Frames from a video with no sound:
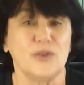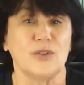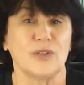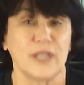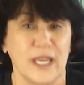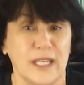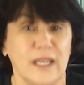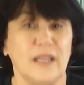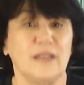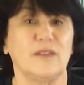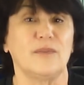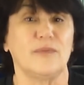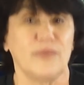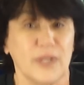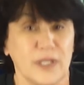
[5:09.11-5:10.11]
you're
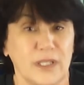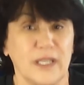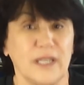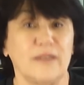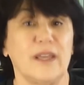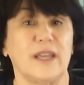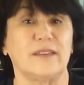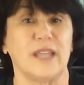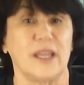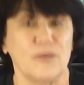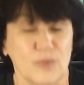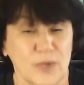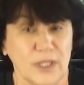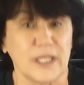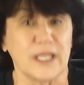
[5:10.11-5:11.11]
getting the feeling that
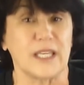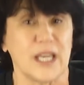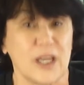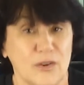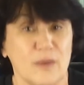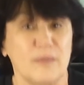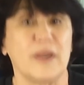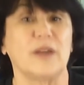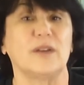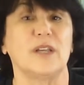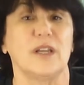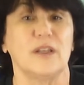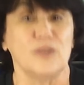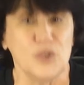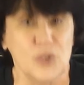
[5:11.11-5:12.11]
they really care
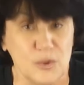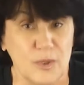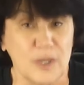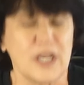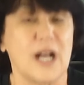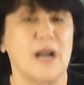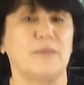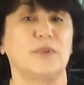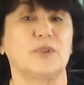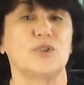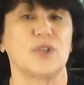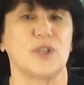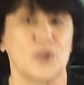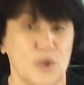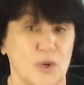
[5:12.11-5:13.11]
about you
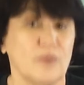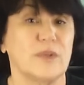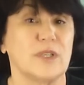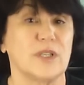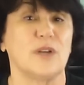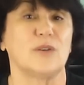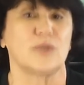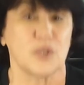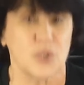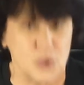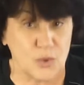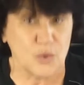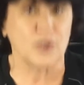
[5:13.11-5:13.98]
accomplishing your results,